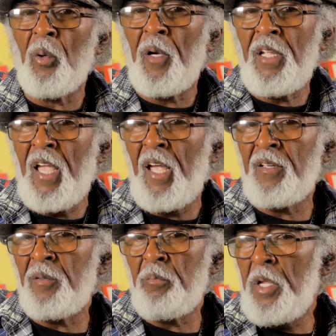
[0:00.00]
Where he had
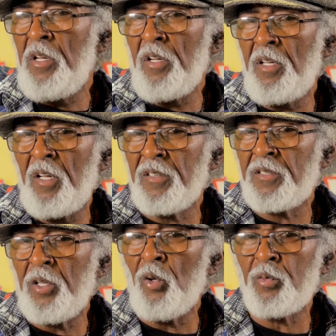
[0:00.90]
them beat her and the
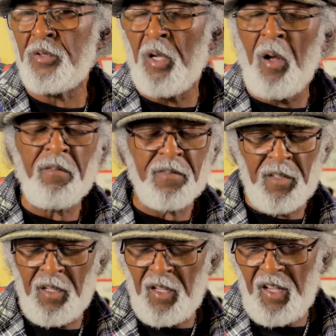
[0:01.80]
clothes was off.
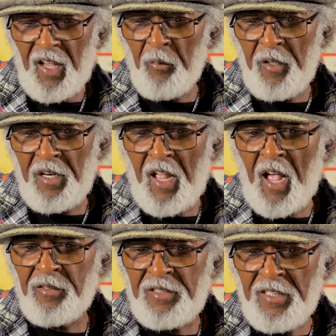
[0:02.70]
I went in the
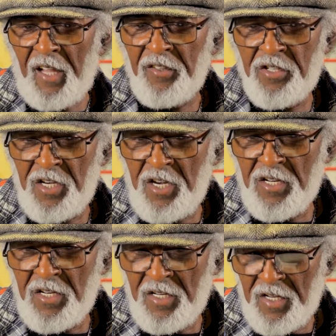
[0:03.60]
house and got a sheet
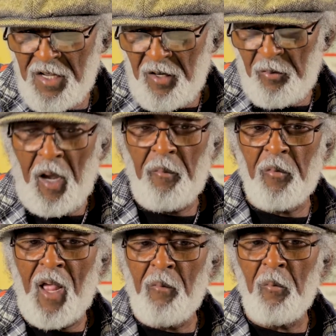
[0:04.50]
and wrapped
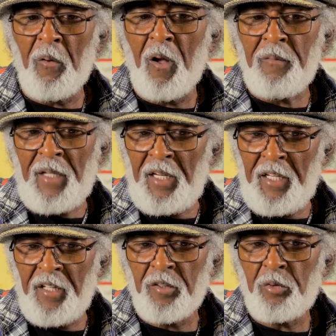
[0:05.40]
around my mom, and I
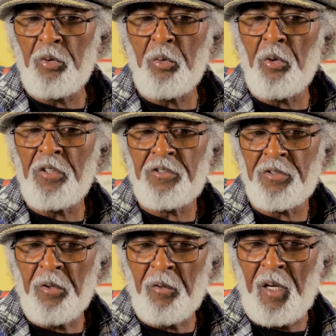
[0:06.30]
led her through the woods to
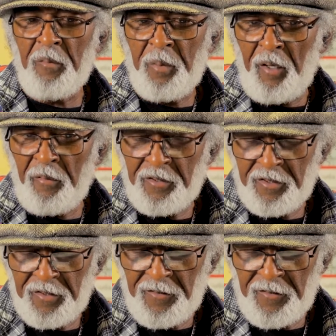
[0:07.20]
my grandparents.